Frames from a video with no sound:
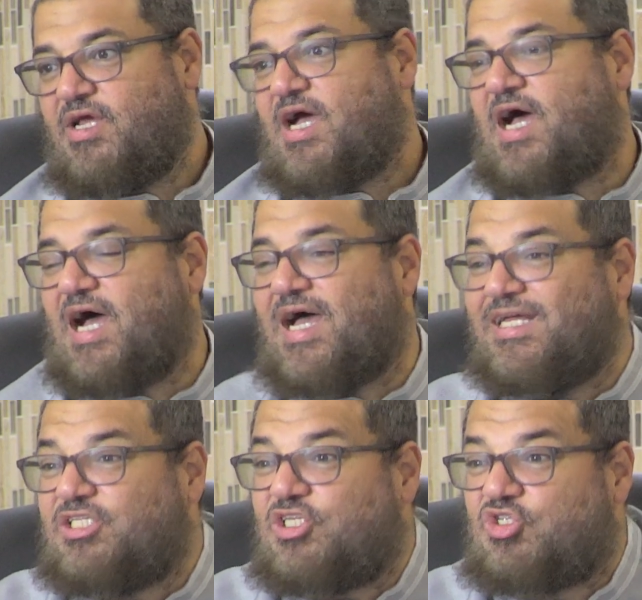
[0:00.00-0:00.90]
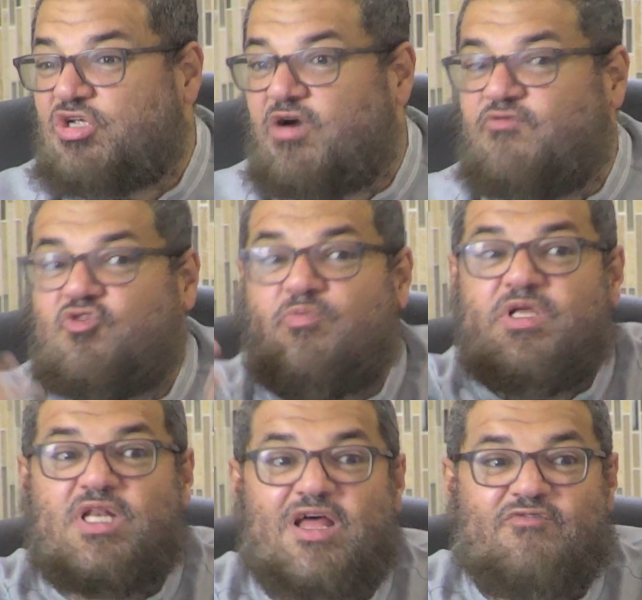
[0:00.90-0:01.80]
I deserve to be
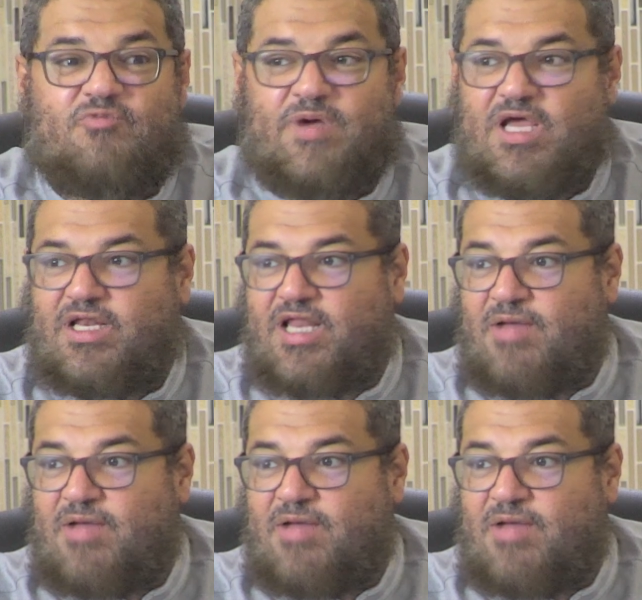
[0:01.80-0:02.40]
loved by Allah